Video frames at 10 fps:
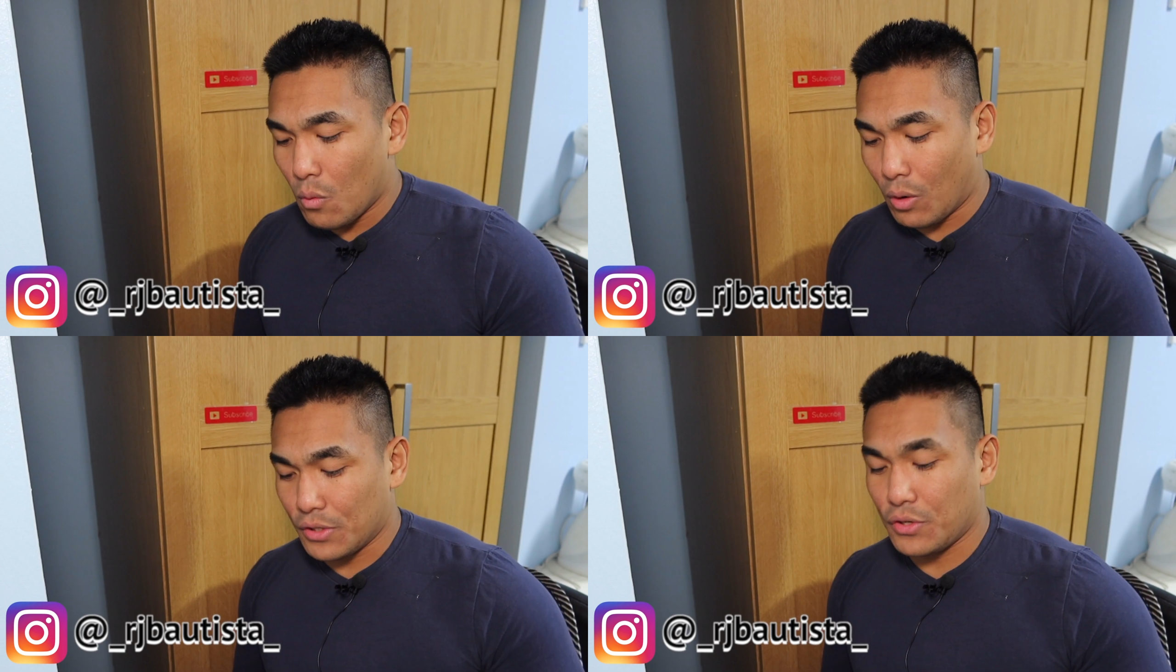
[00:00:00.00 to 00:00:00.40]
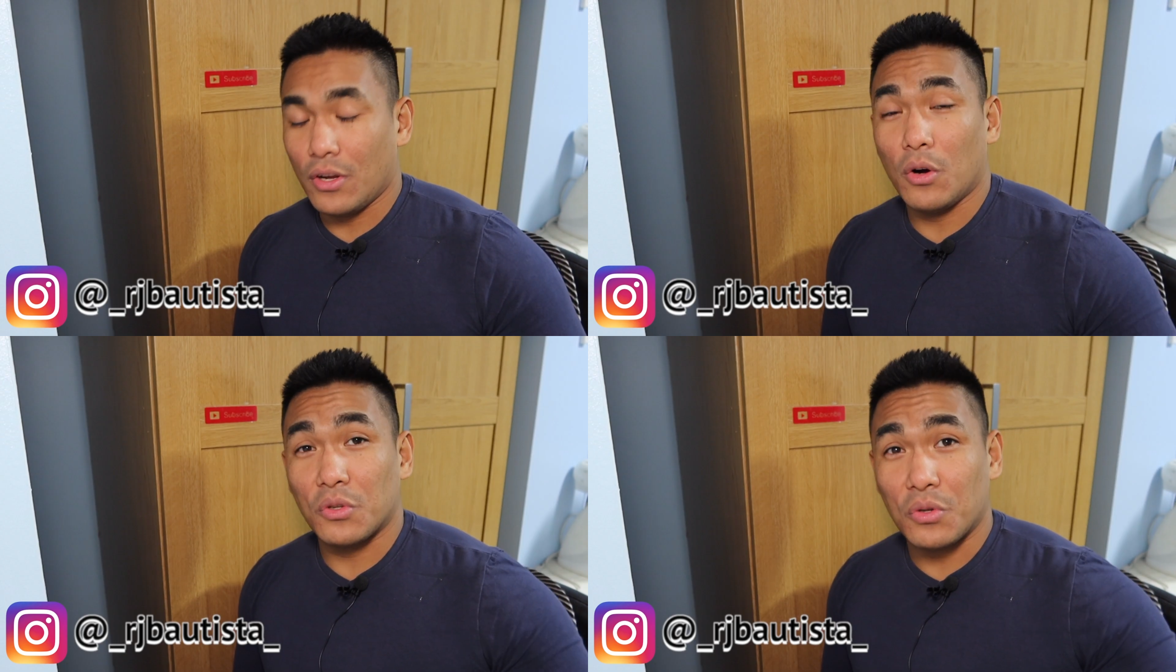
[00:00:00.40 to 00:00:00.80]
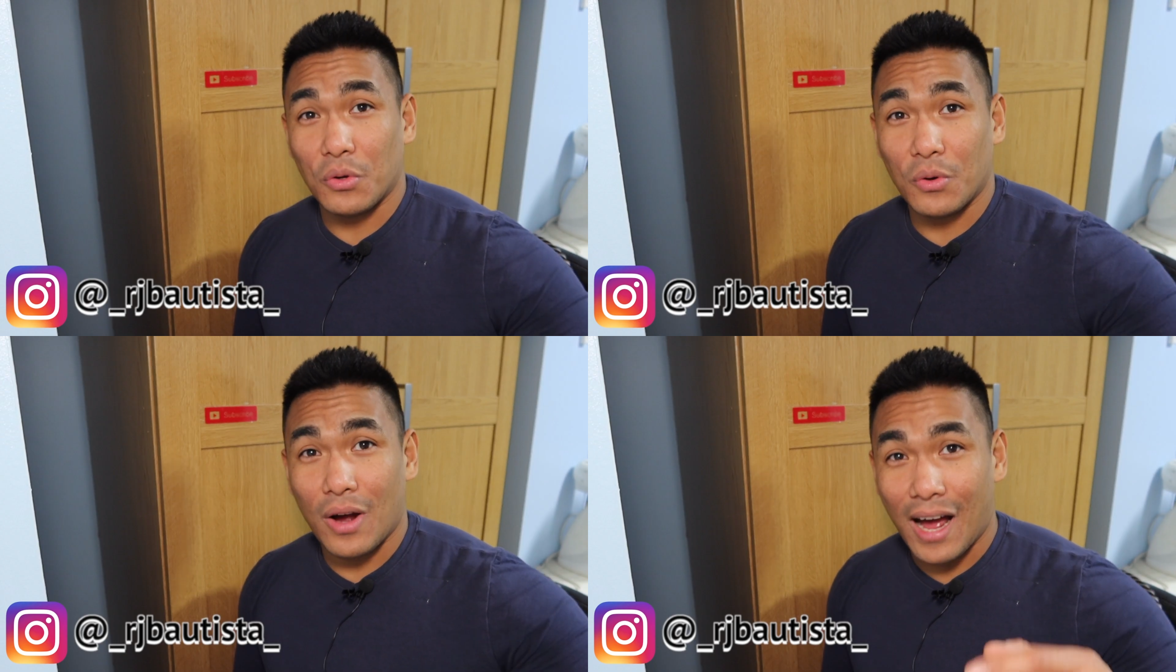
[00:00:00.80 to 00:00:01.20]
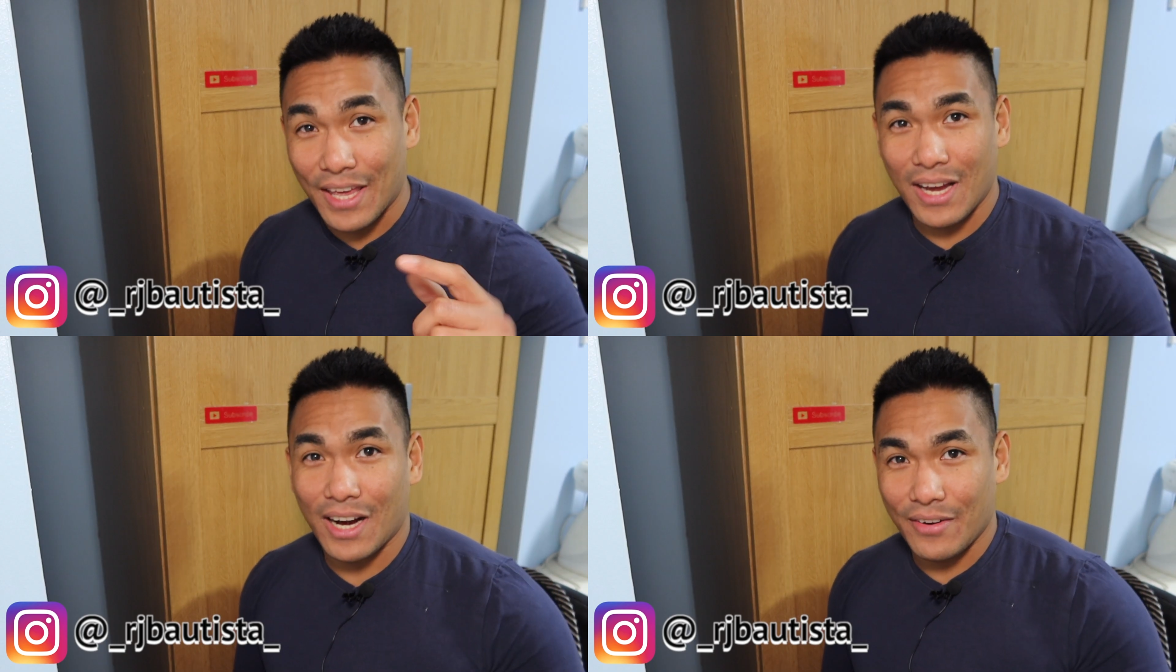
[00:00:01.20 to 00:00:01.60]
Once you go to
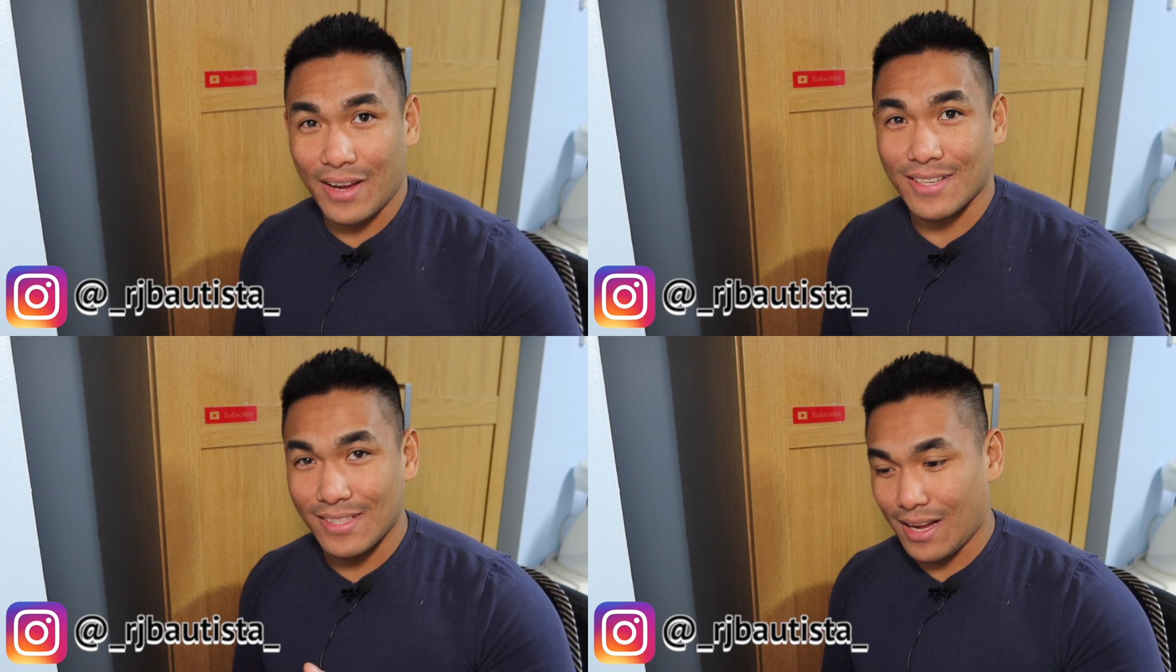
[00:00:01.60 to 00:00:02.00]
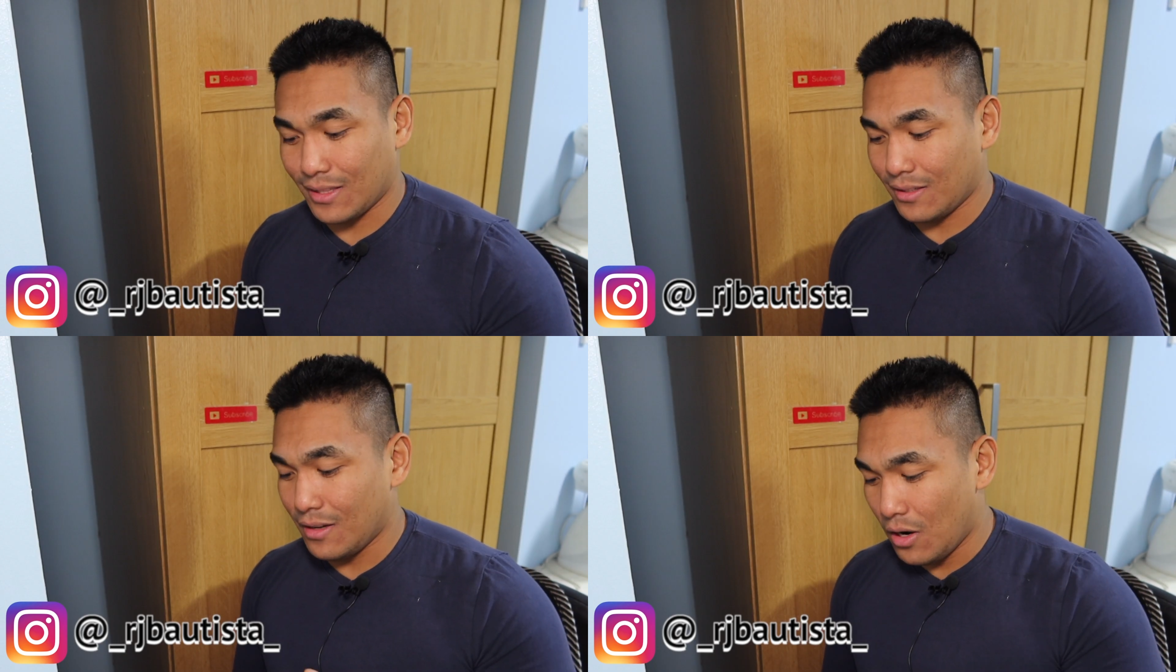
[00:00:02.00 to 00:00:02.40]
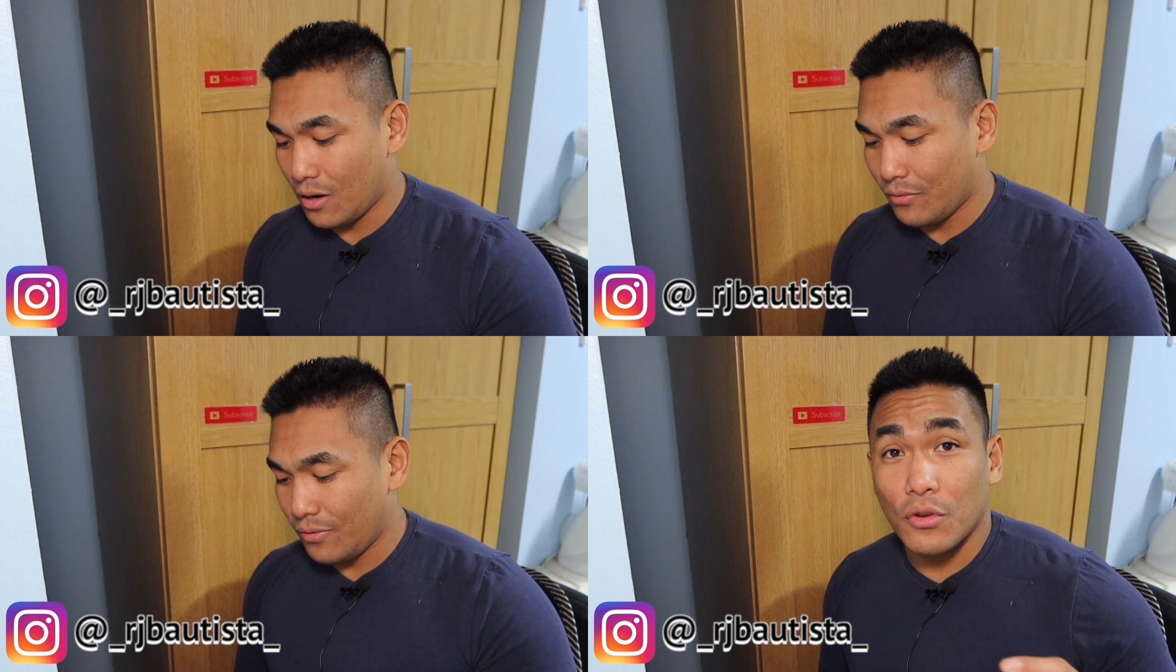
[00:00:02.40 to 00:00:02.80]
irs.gov,